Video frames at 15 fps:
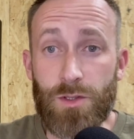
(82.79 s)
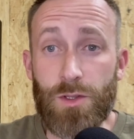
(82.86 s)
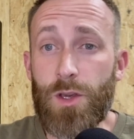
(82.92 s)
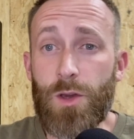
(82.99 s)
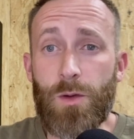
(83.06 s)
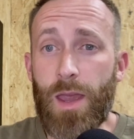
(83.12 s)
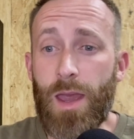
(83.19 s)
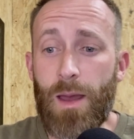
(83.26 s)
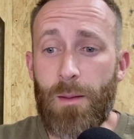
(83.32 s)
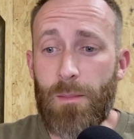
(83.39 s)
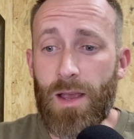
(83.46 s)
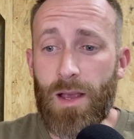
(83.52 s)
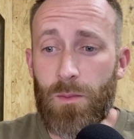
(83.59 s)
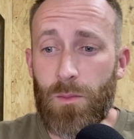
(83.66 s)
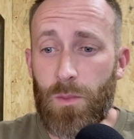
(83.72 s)
So you can't
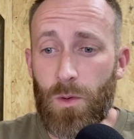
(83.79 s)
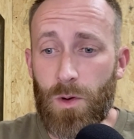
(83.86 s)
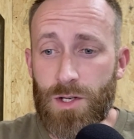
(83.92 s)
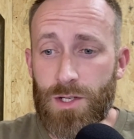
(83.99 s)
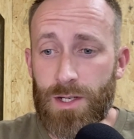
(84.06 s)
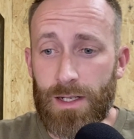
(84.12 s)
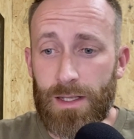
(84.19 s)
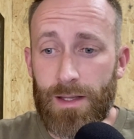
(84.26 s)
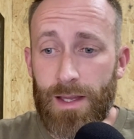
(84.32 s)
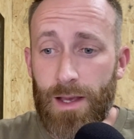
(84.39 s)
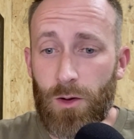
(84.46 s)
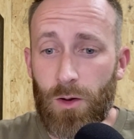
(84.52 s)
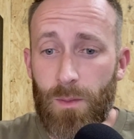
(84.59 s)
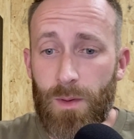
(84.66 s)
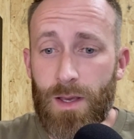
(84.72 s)
make abortion
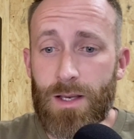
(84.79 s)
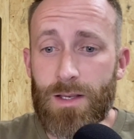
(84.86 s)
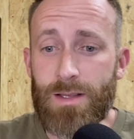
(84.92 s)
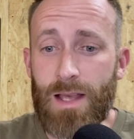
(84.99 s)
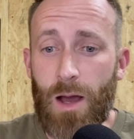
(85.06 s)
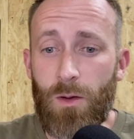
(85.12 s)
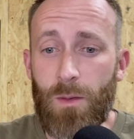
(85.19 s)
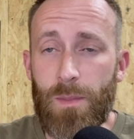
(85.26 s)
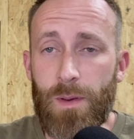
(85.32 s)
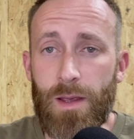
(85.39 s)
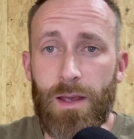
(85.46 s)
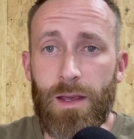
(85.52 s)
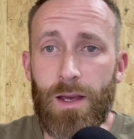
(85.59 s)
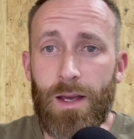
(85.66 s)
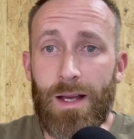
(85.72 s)
illegal because that would
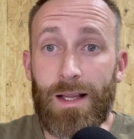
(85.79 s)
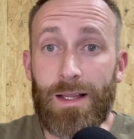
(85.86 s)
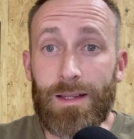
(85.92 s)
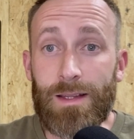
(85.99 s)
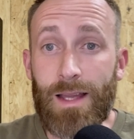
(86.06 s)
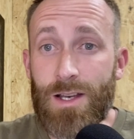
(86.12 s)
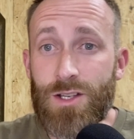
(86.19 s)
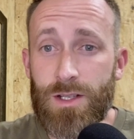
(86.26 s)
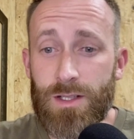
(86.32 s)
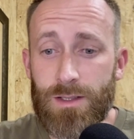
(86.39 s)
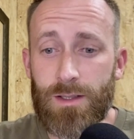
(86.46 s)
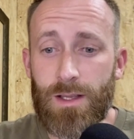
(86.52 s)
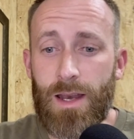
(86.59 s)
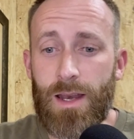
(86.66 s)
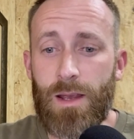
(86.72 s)
be
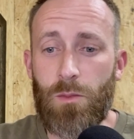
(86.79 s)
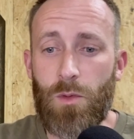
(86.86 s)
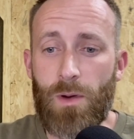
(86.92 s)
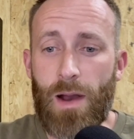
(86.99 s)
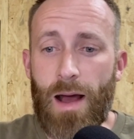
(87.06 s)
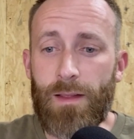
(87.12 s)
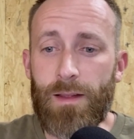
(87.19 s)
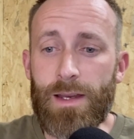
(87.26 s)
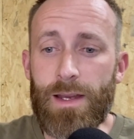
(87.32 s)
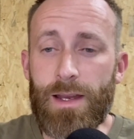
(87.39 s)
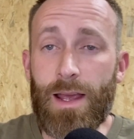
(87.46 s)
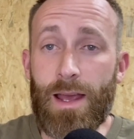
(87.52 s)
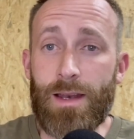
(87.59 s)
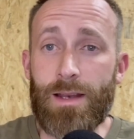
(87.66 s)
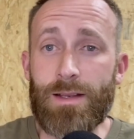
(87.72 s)
legislating
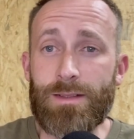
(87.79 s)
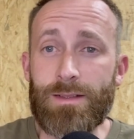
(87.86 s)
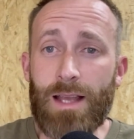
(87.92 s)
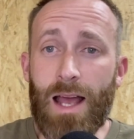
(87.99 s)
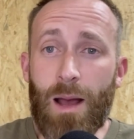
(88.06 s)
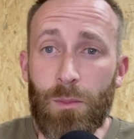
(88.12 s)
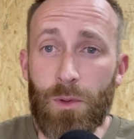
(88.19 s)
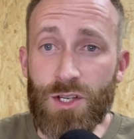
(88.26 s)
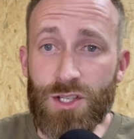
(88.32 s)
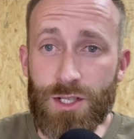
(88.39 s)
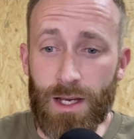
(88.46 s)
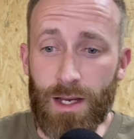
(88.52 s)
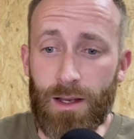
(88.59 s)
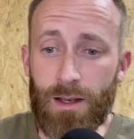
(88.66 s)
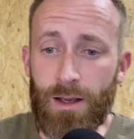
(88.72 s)
morality and
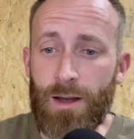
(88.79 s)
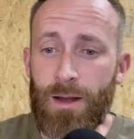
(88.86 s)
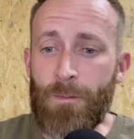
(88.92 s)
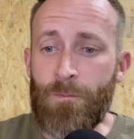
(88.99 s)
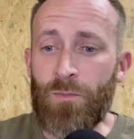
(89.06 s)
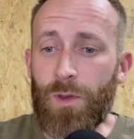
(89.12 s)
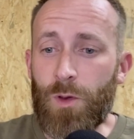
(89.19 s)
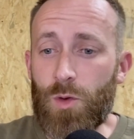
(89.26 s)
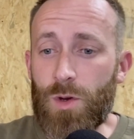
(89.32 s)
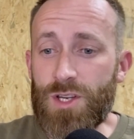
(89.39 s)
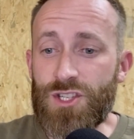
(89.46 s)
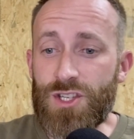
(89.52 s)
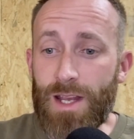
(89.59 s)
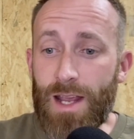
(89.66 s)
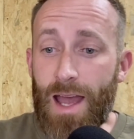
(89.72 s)
establishing
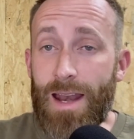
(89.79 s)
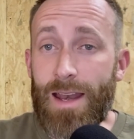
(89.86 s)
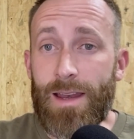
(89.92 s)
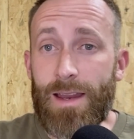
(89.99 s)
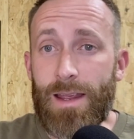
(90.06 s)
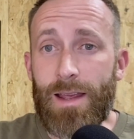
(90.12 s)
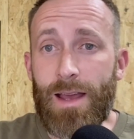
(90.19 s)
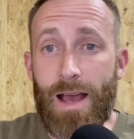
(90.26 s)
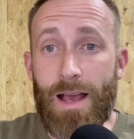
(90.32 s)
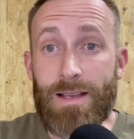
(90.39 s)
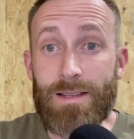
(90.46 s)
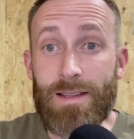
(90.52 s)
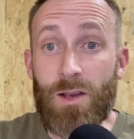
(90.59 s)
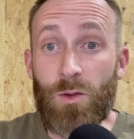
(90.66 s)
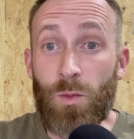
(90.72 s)
Christianity
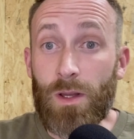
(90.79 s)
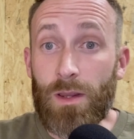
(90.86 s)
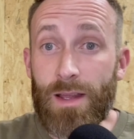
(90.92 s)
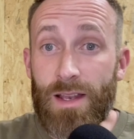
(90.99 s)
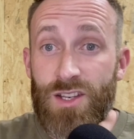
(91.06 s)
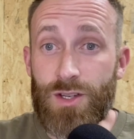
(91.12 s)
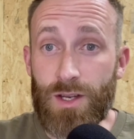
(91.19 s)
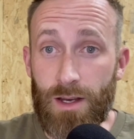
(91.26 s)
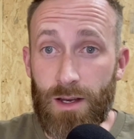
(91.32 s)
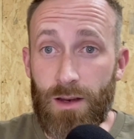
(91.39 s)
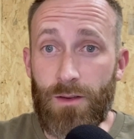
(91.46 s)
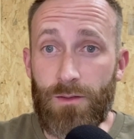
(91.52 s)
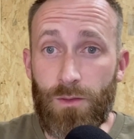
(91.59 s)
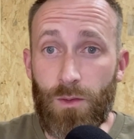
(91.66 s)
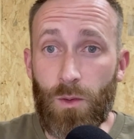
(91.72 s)
as the
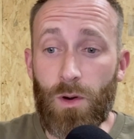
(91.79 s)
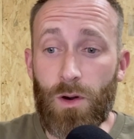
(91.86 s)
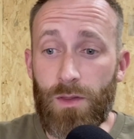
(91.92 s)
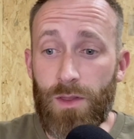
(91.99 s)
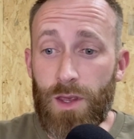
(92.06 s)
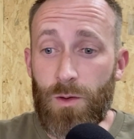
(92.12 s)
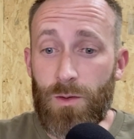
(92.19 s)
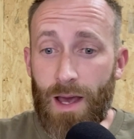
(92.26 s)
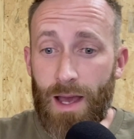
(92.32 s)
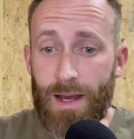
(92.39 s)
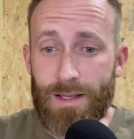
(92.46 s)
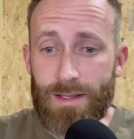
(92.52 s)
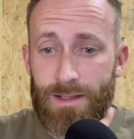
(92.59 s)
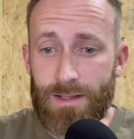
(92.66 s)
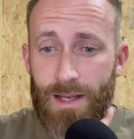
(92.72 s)
religion for the
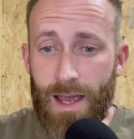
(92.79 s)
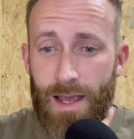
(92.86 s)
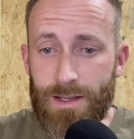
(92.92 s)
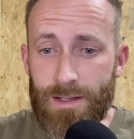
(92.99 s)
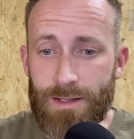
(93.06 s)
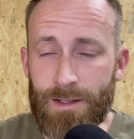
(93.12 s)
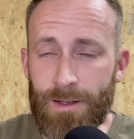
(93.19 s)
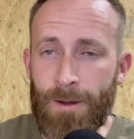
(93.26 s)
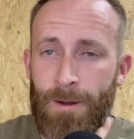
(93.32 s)
United States.